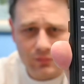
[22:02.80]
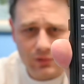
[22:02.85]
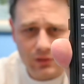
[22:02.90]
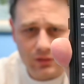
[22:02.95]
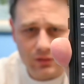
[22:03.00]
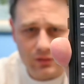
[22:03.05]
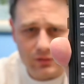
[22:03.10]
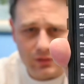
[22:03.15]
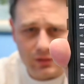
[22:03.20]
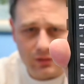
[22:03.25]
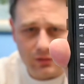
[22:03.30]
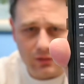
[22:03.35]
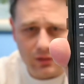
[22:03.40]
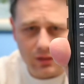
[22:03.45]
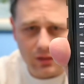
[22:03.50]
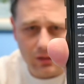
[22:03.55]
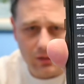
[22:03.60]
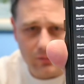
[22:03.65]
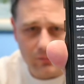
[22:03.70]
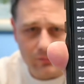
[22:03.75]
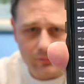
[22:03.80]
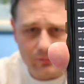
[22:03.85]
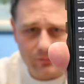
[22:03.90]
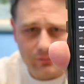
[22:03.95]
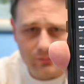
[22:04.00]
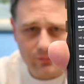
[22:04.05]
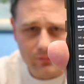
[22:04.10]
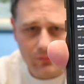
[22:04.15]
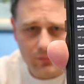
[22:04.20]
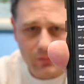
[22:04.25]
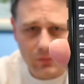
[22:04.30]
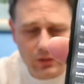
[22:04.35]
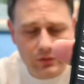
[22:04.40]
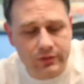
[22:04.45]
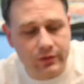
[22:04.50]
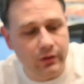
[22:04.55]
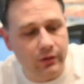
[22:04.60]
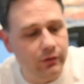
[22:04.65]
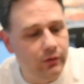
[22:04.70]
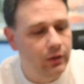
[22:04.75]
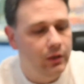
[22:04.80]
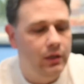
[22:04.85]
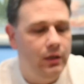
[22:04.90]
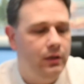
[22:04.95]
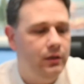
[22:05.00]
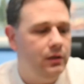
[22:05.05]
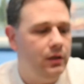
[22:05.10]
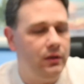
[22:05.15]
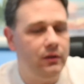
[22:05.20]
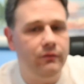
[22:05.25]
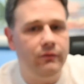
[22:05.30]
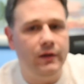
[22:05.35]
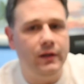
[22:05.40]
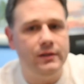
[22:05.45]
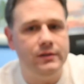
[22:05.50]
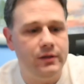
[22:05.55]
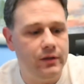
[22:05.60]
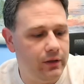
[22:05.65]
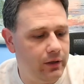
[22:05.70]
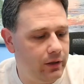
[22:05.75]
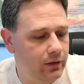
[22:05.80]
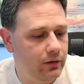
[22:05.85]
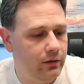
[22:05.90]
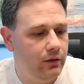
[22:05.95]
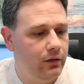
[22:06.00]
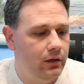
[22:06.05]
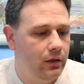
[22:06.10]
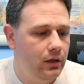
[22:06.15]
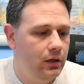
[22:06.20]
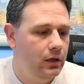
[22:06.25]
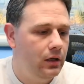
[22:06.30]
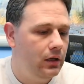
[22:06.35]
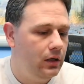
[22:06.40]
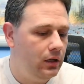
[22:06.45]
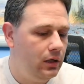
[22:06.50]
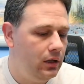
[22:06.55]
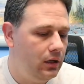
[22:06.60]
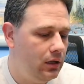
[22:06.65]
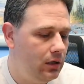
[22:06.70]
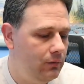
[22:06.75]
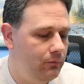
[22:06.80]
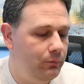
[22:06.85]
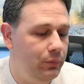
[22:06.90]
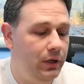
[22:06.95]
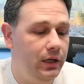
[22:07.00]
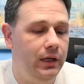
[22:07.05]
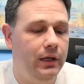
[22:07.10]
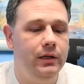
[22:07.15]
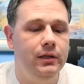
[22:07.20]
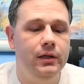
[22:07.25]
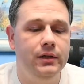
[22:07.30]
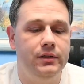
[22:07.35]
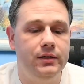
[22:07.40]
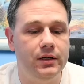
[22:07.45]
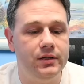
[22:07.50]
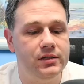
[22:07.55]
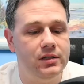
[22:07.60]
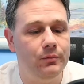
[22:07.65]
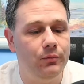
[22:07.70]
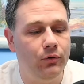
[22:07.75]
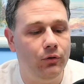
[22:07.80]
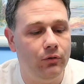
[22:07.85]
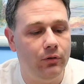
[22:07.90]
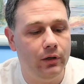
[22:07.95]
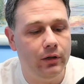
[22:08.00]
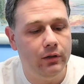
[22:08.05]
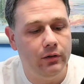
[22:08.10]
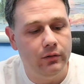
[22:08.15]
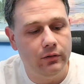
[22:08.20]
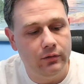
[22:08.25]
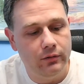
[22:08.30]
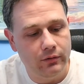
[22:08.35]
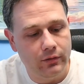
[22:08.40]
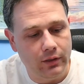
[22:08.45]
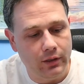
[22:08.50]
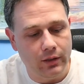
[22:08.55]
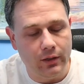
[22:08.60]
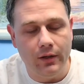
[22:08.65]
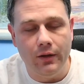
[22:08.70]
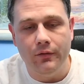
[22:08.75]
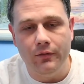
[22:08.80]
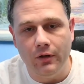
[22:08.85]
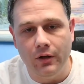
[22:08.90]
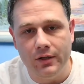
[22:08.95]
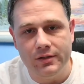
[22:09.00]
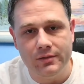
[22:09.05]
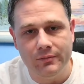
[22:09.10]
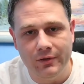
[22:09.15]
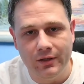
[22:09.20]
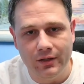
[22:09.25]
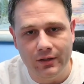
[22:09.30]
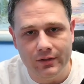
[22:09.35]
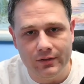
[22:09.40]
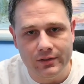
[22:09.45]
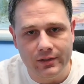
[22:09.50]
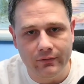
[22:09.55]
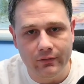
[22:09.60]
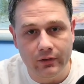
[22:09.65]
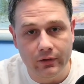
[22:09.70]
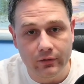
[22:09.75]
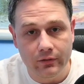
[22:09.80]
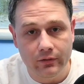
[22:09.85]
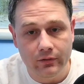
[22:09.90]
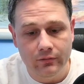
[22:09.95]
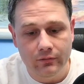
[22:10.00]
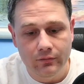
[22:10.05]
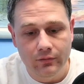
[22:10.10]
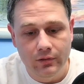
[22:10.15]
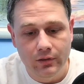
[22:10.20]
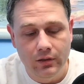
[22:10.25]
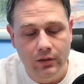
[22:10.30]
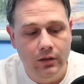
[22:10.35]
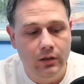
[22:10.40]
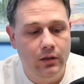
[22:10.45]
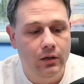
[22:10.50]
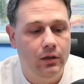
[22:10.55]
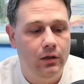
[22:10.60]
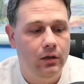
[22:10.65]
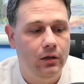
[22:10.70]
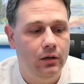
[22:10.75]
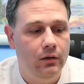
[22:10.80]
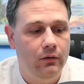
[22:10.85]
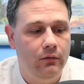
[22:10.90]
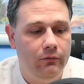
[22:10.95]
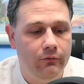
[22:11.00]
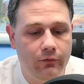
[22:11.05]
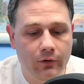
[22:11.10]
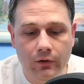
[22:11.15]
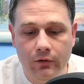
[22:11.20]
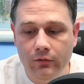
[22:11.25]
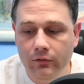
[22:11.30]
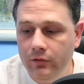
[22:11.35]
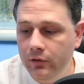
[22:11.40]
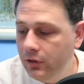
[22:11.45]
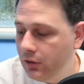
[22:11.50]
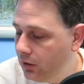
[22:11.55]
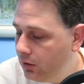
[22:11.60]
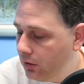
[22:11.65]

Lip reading: Looks like you can. So nothing fancy there, but it does support another awesome thing of the 700, phone